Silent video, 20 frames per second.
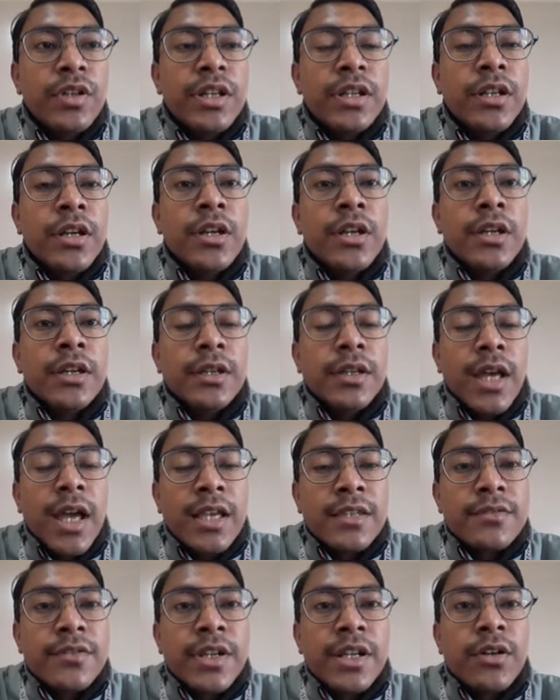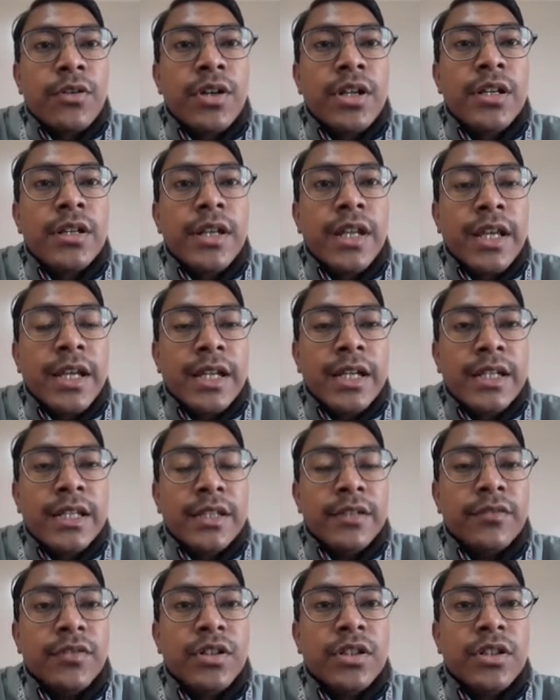rate has recorded negative.